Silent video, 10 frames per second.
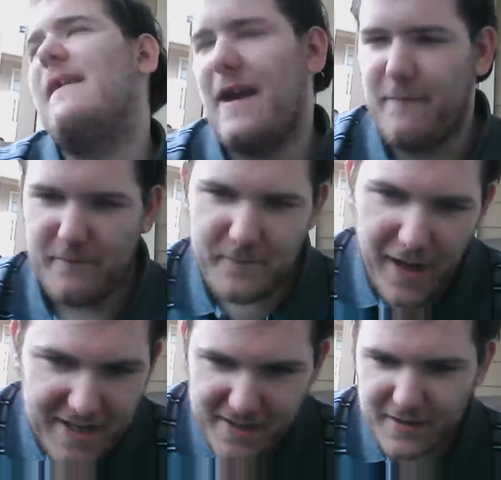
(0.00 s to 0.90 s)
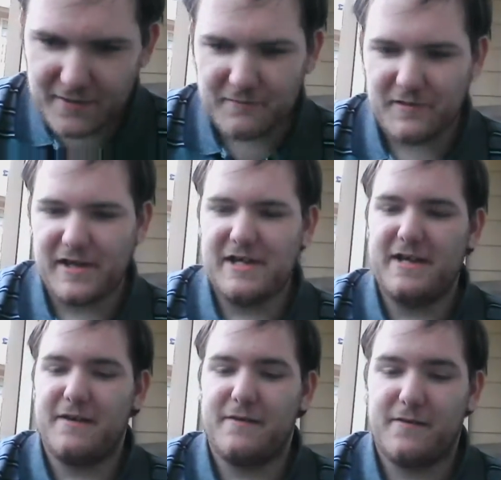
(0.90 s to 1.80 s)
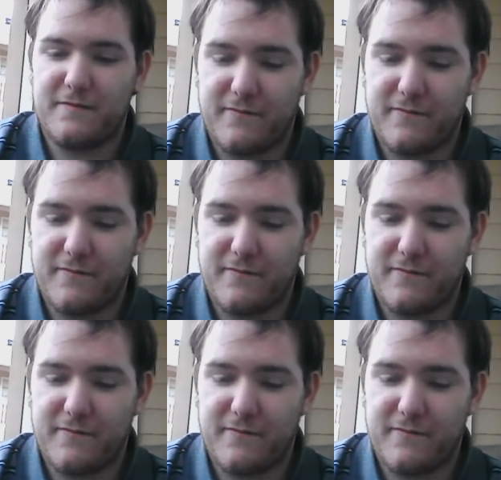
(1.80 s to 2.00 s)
And basically, her